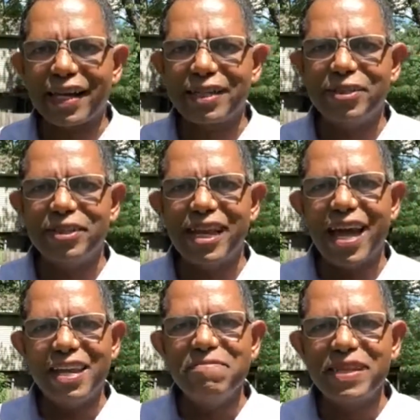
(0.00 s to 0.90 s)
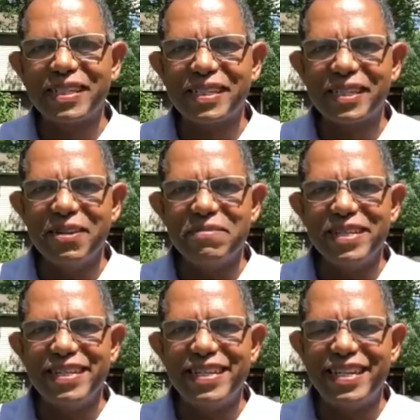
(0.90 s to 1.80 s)
to Dynamic Steward
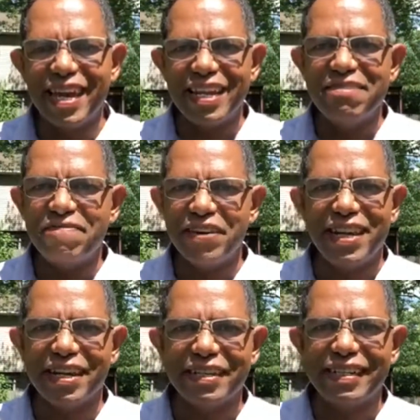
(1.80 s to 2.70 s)
Daily Video.